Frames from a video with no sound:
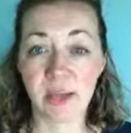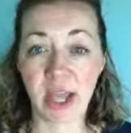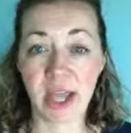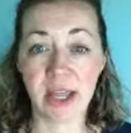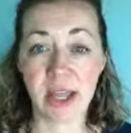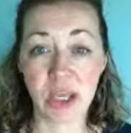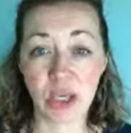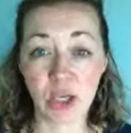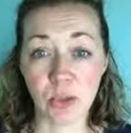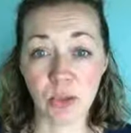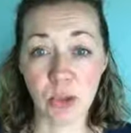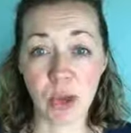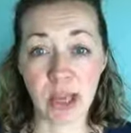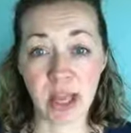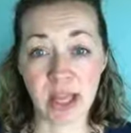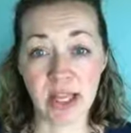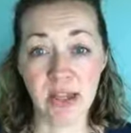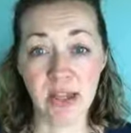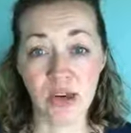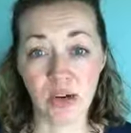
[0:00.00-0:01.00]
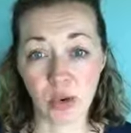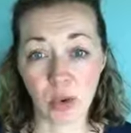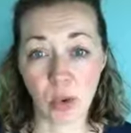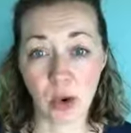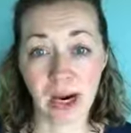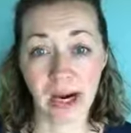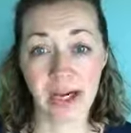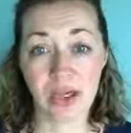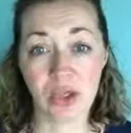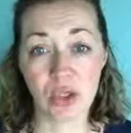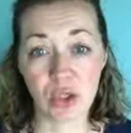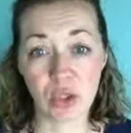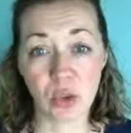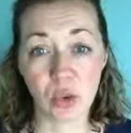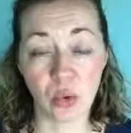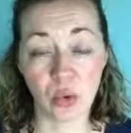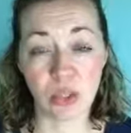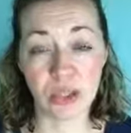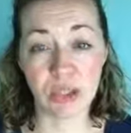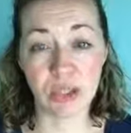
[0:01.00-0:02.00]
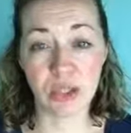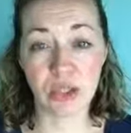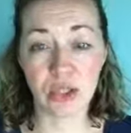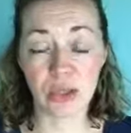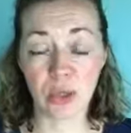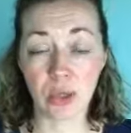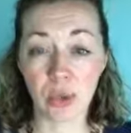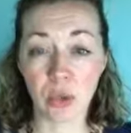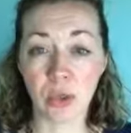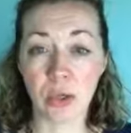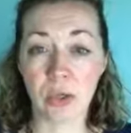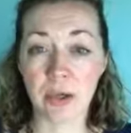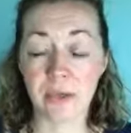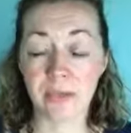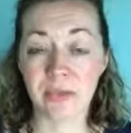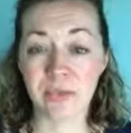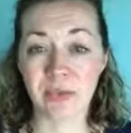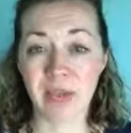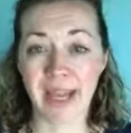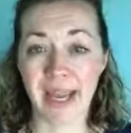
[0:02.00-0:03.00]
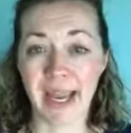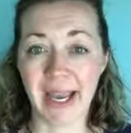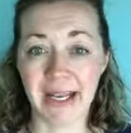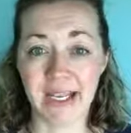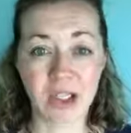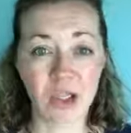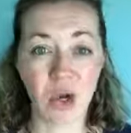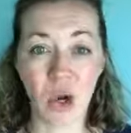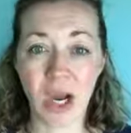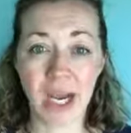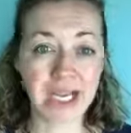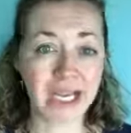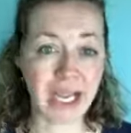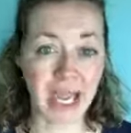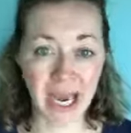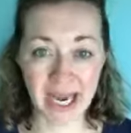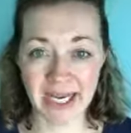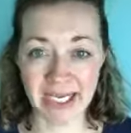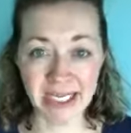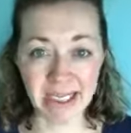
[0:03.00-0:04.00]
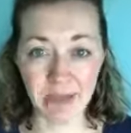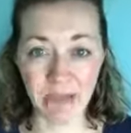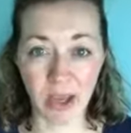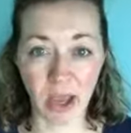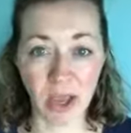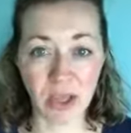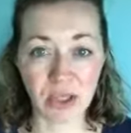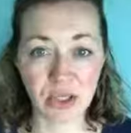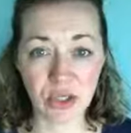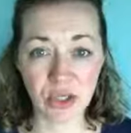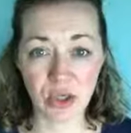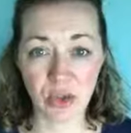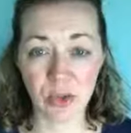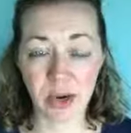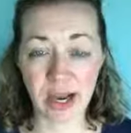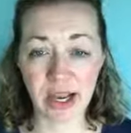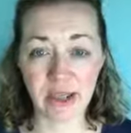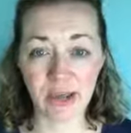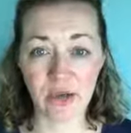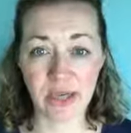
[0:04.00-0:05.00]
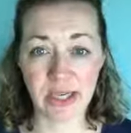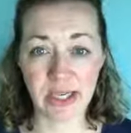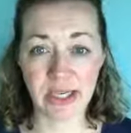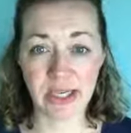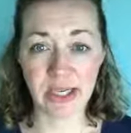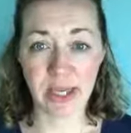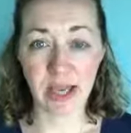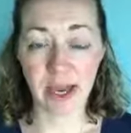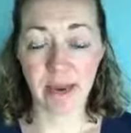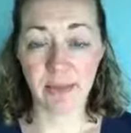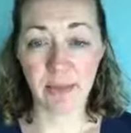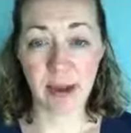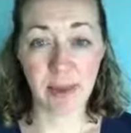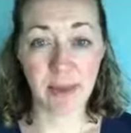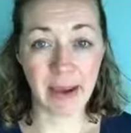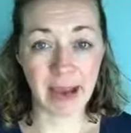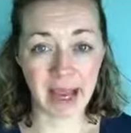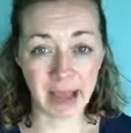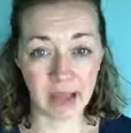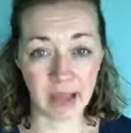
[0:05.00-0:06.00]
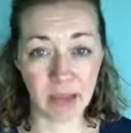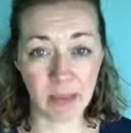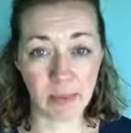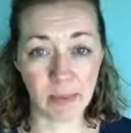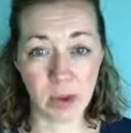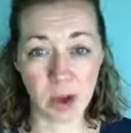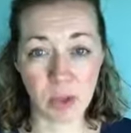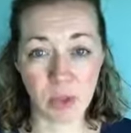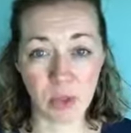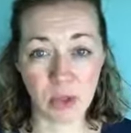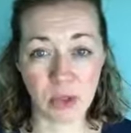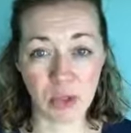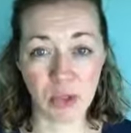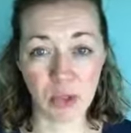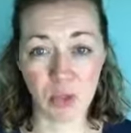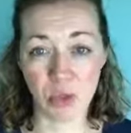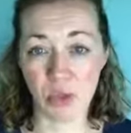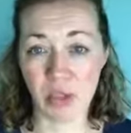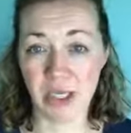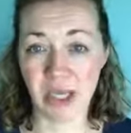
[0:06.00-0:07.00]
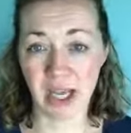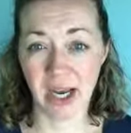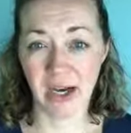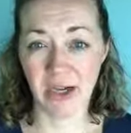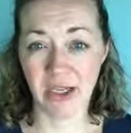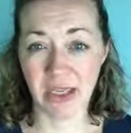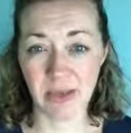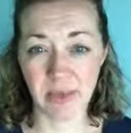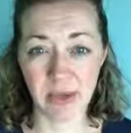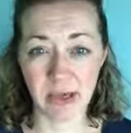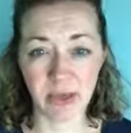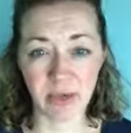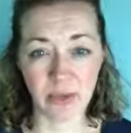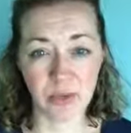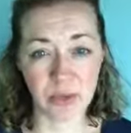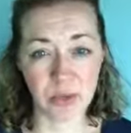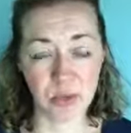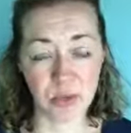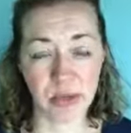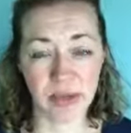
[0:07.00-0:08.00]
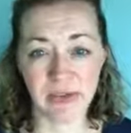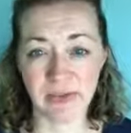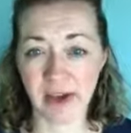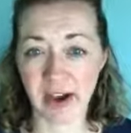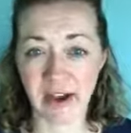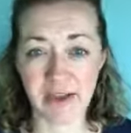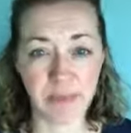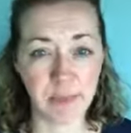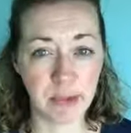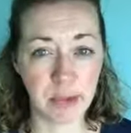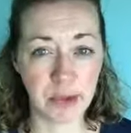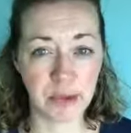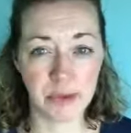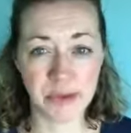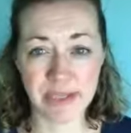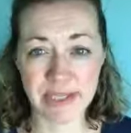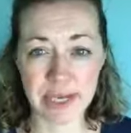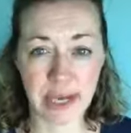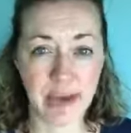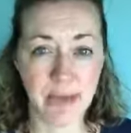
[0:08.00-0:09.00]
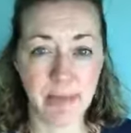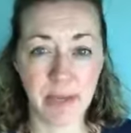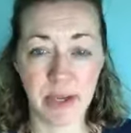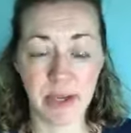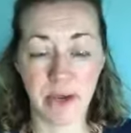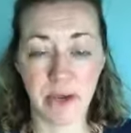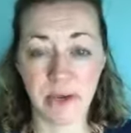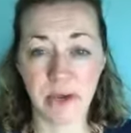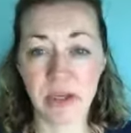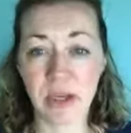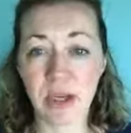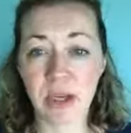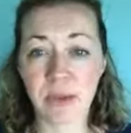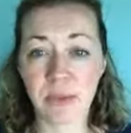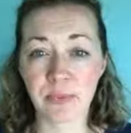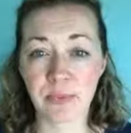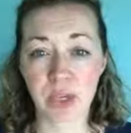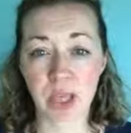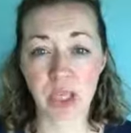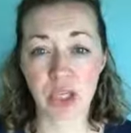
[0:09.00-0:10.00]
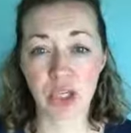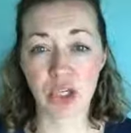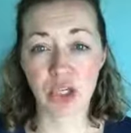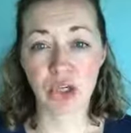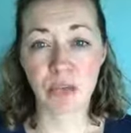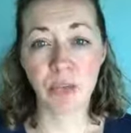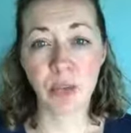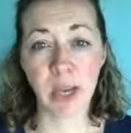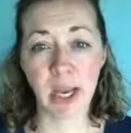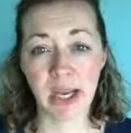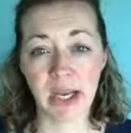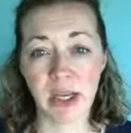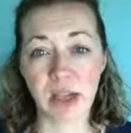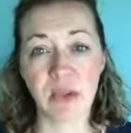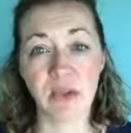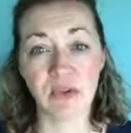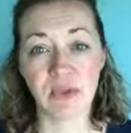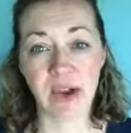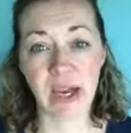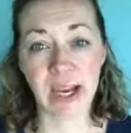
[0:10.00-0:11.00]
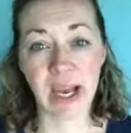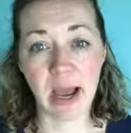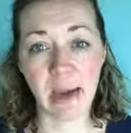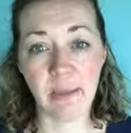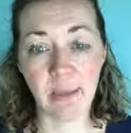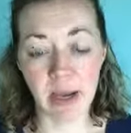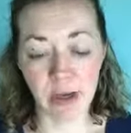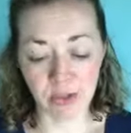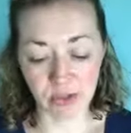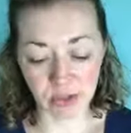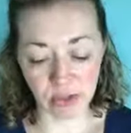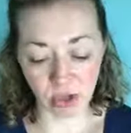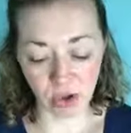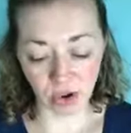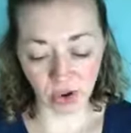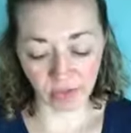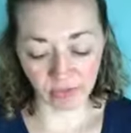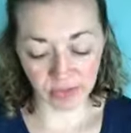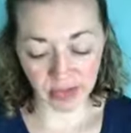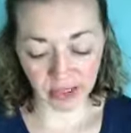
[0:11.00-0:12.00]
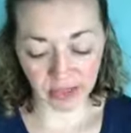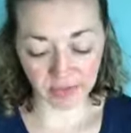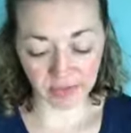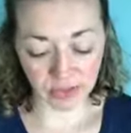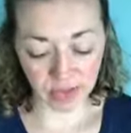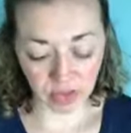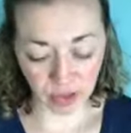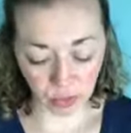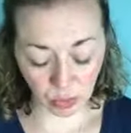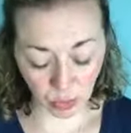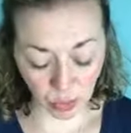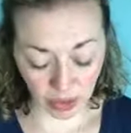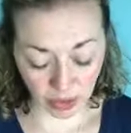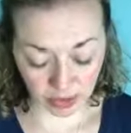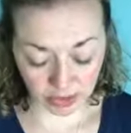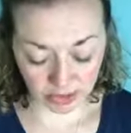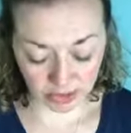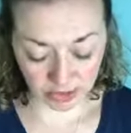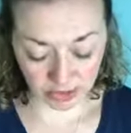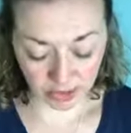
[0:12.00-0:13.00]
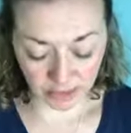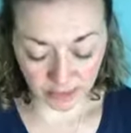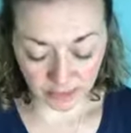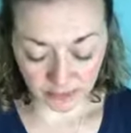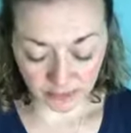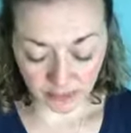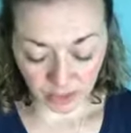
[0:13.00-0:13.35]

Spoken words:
And then you put in the required dose. So it's not a guesstimate. You either need a Pelican pump, which will dose 30 mils, 25 mils, 10 mils, and you just put in the right amount of kind of squirts.